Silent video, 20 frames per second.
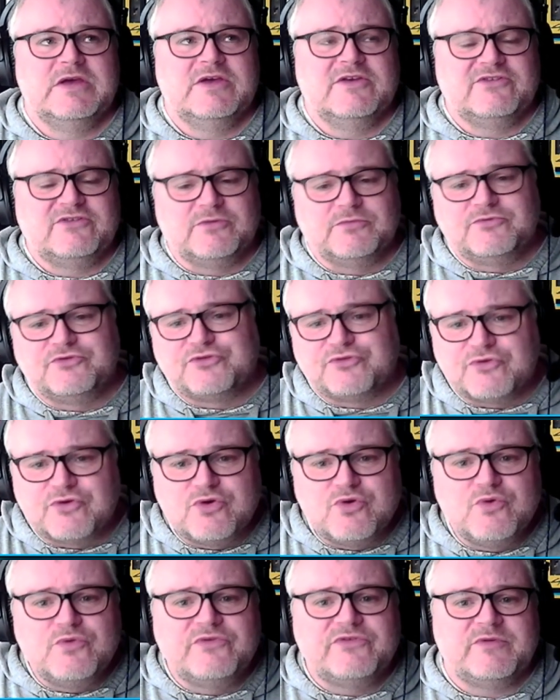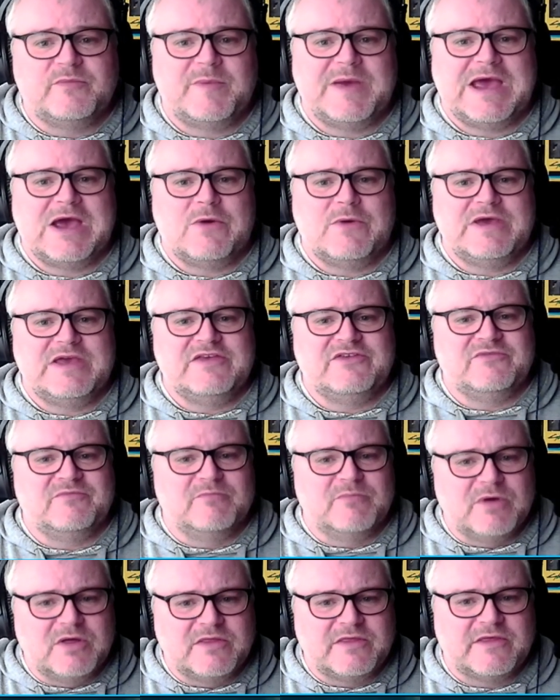some truths about his
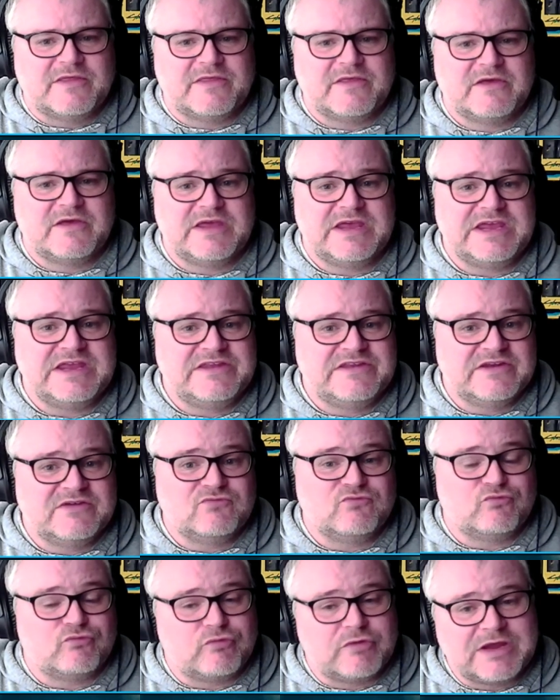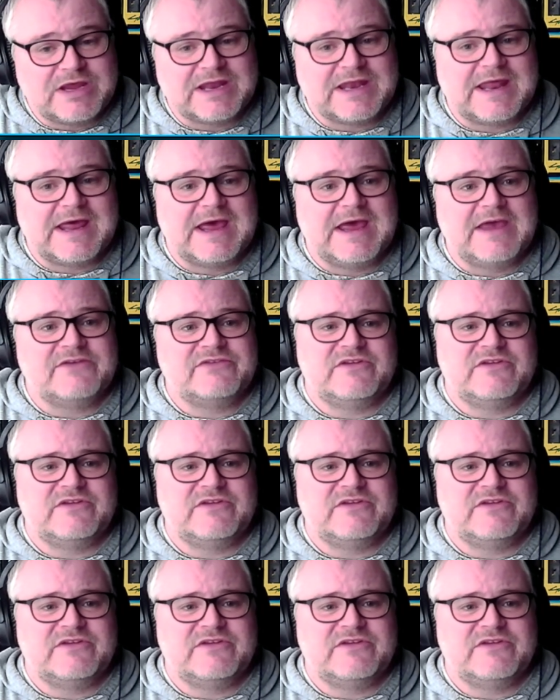mother that he didn't realise,